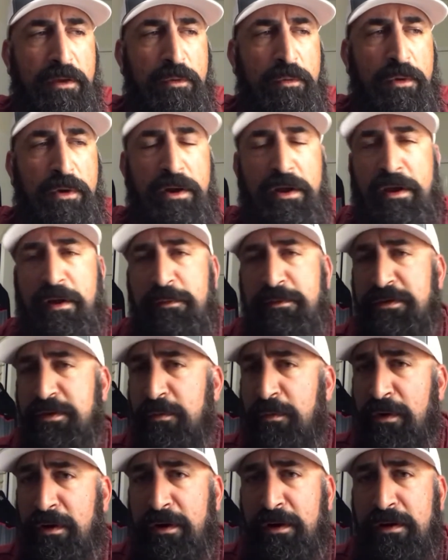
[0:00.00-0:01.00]
when it comes to
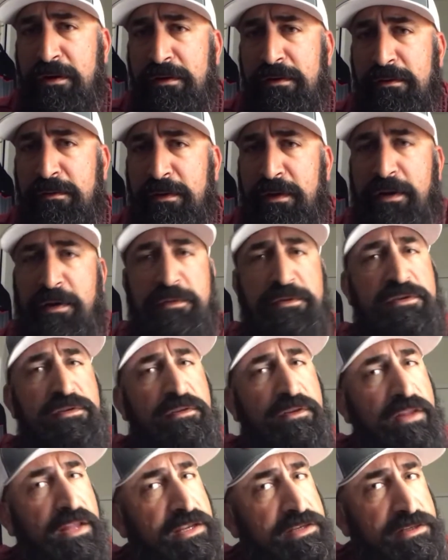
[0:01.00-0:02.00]
work, when it comes to
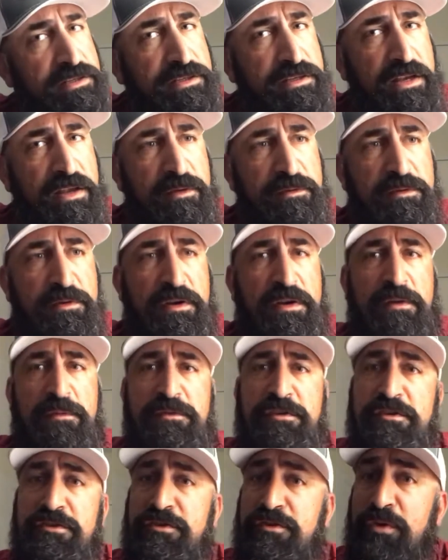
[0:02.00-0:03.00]
relationships, when it
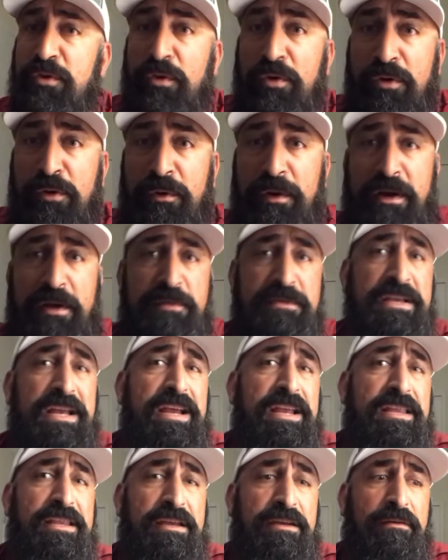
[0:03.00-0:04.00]
comes to school, when it comes to
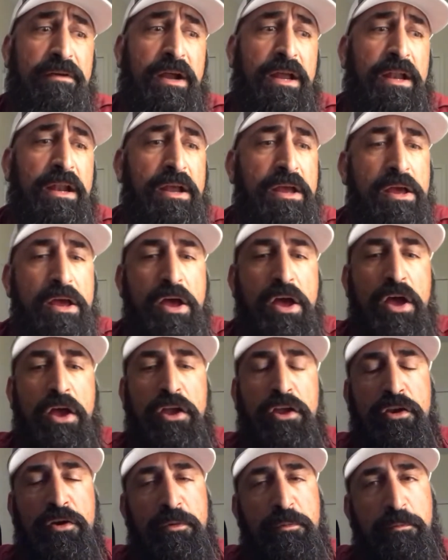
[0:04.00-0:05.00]
anything, right?
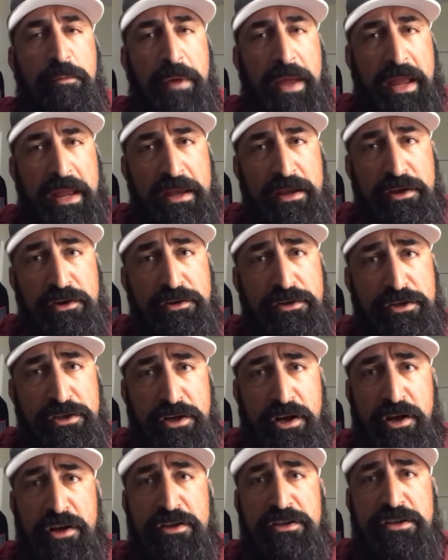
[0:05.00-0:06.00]
You're
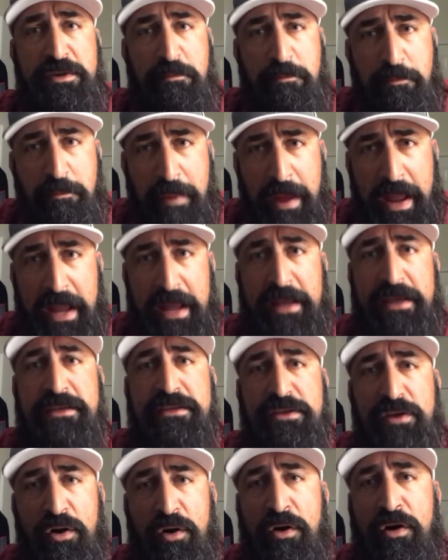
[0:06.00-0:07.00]
judged
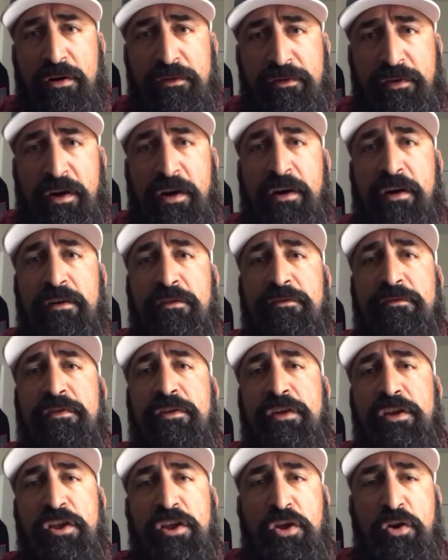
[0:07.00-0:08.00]
based off of
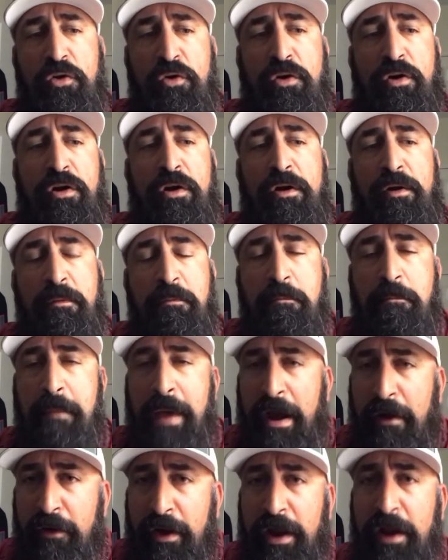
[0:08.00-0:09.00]
your
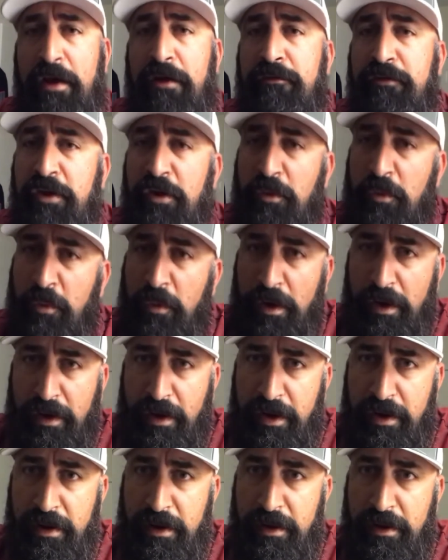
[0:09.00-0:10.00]
merit of your
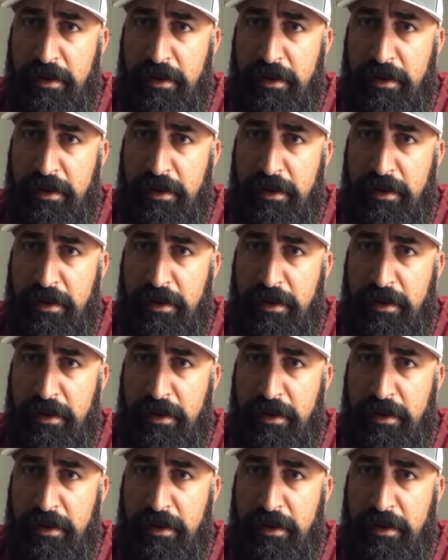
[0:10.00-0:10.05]
work.